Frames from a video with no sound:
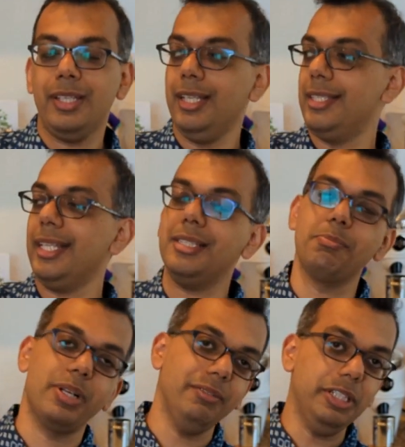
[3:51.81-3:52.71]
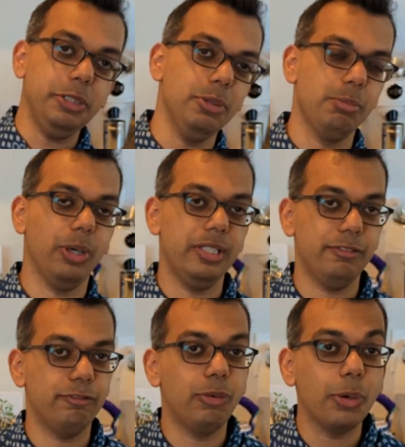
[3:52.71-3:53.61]
is that the Breville Dual Boiler
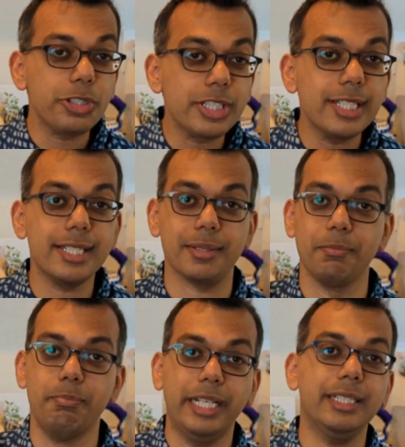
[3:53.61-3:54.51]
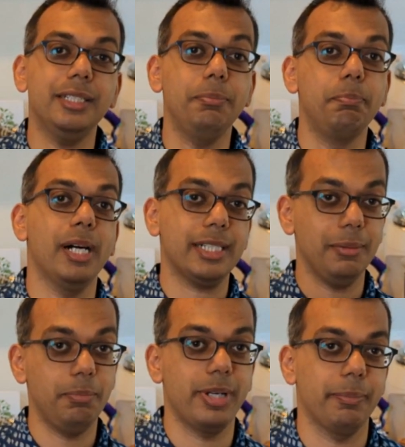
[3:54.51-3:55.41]
forces better puck
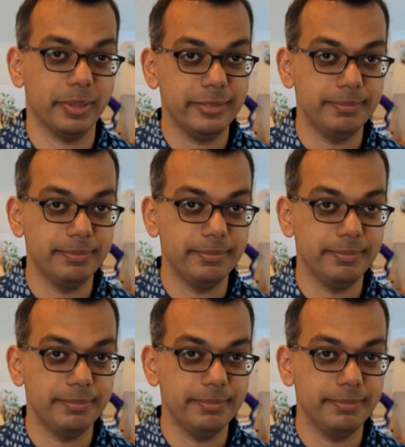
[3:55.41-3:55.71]
prep.